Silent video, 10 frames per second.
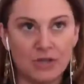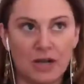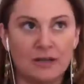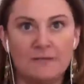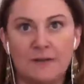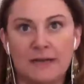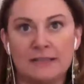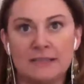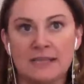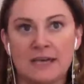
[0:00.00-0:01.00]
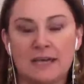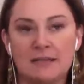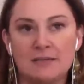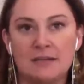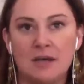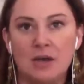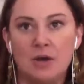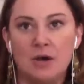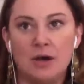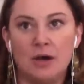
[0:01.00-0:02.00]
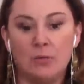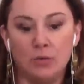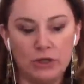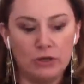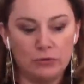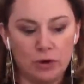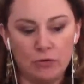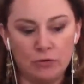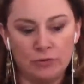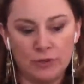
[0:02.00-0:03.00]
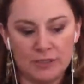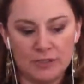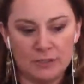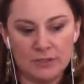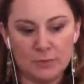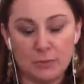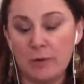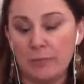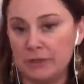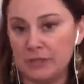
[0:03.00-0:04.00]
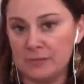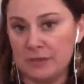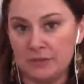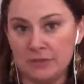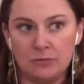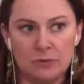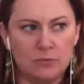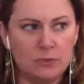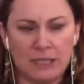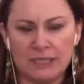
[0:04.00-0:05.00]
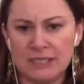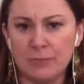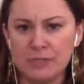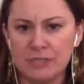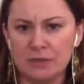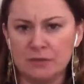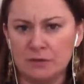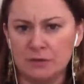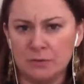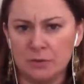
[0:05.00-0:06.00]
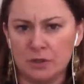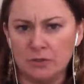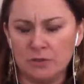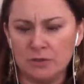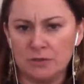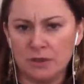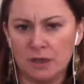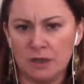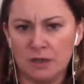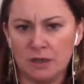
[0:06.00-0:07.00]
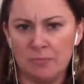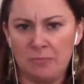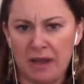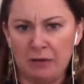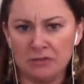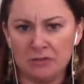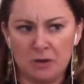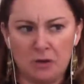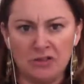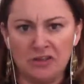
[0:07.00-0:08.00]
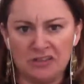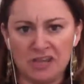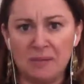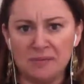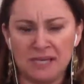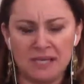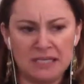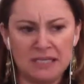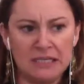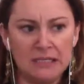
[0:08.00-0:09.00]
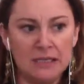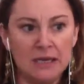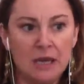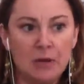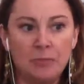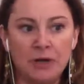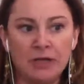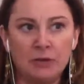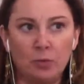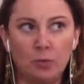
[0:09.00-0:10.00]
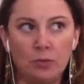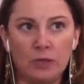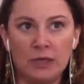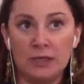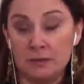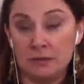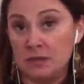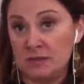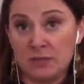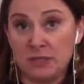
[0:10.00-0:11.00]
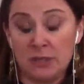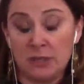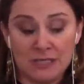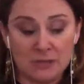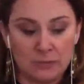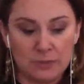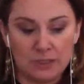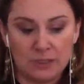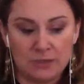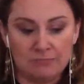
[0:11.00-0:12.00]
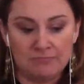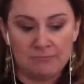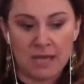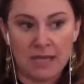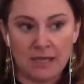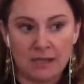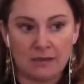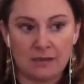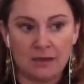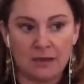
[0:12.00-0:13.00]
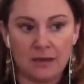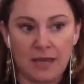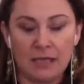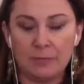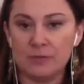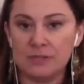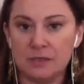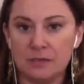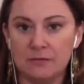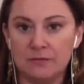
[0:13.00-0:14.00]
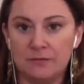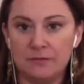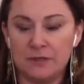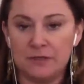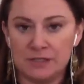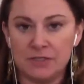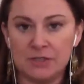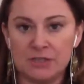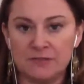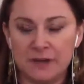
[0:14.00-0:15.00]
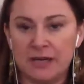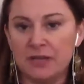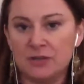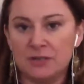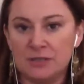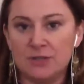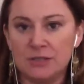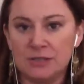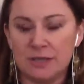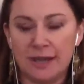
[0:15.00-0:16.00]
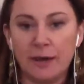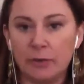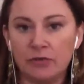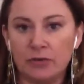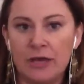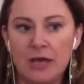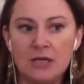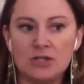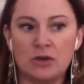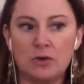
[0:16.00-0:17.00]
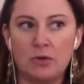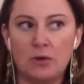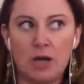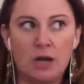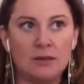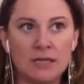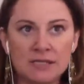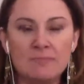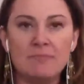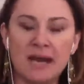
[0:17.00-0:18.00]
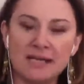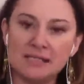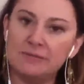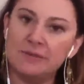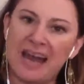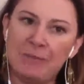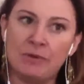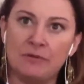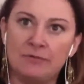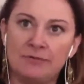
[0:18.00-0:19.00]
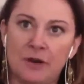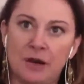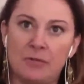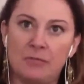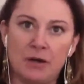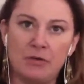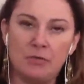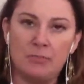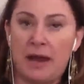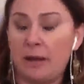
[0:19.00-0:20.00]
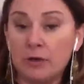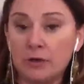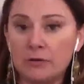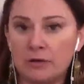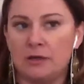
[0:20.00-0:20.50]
shocking fact is that we don't own as much property as men do. We're like 10% in the world, on the top side, I think. But especially in the U.S., we make 80% of the decisions, the financial decisions in the house. So that's a massive gap of, I don't know, power,